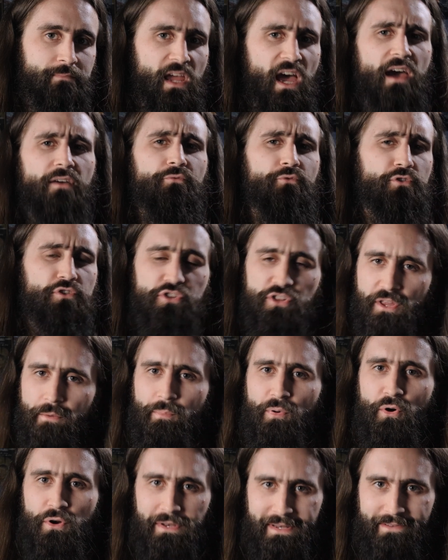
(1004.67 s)
I've reached a
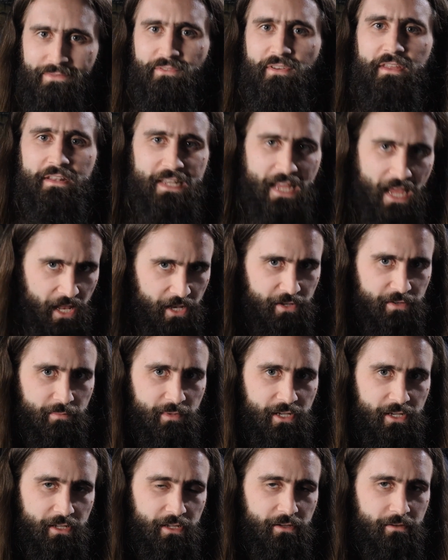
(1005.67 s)
point of
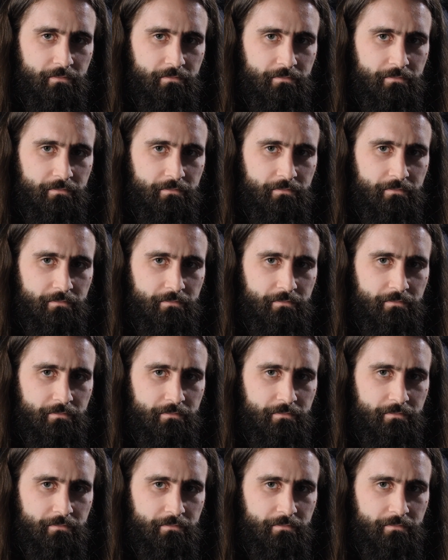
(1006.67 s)
contentment,